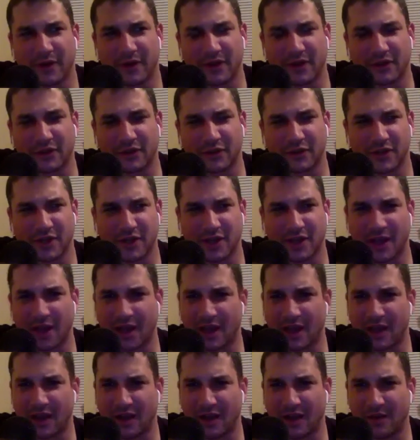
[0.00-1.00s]
I think there's like
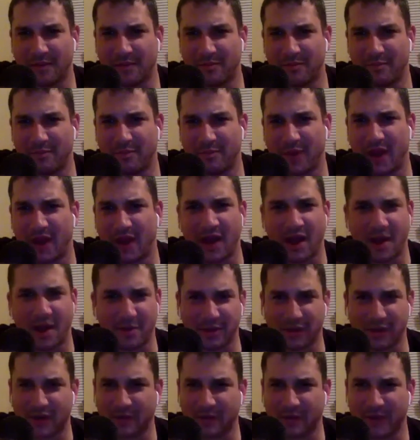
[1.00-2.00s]
a
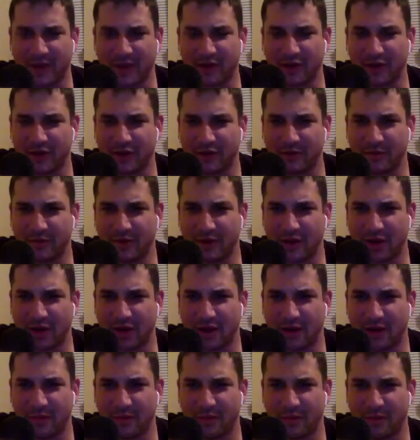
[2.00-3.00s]
biopic about him,
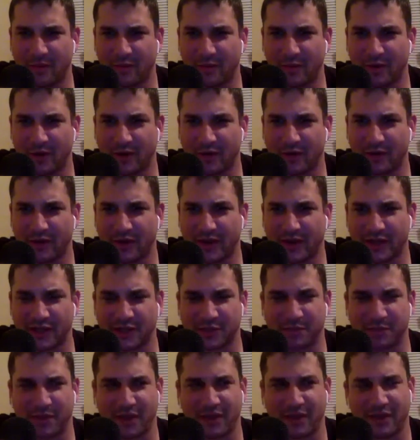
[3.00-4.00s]
where they
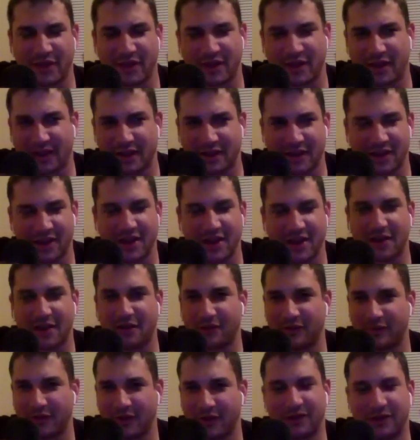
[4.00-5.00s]
explain that like he
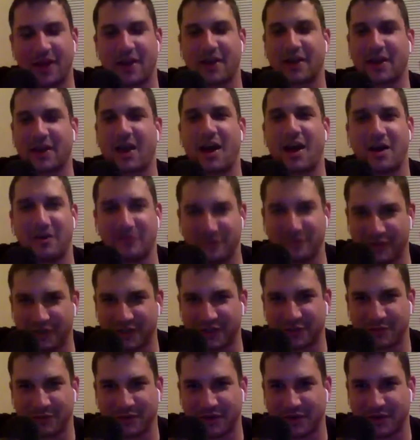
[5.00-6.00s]
had a lot of
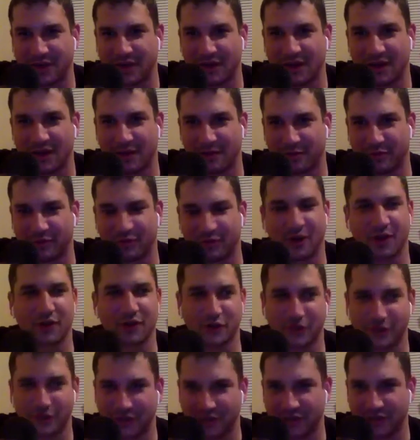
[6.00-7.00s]
conflict with the
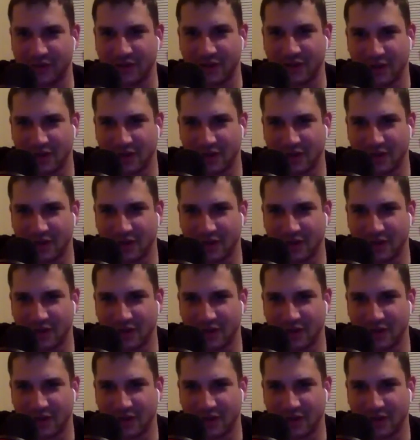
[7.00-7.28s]
production